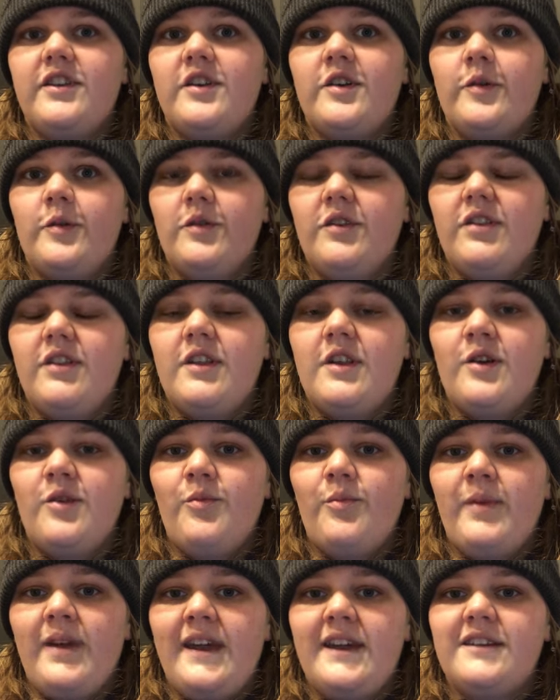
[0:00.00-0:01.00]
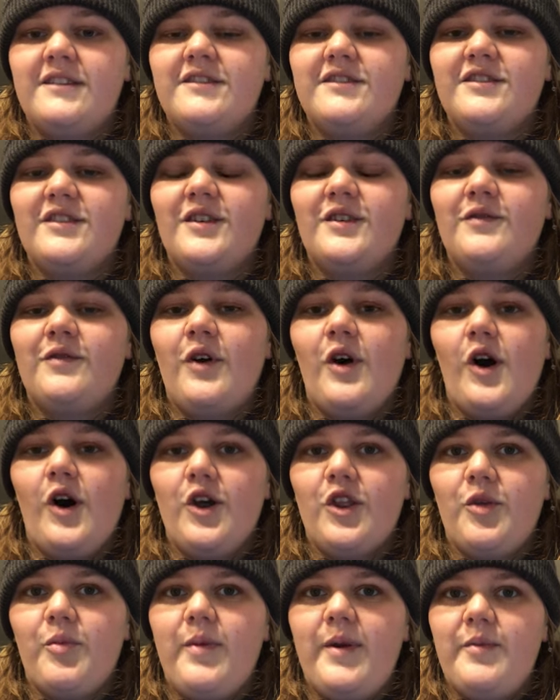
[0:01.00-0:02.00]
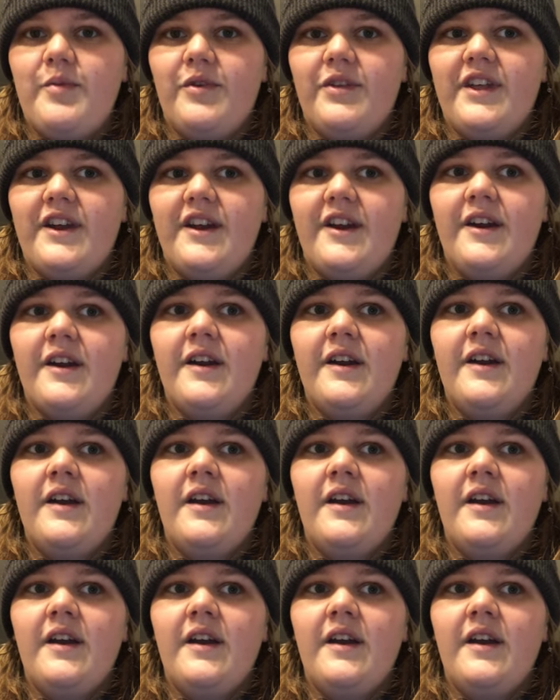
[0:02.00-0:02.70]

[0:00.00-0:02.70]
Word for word: de- the demands of all the people there.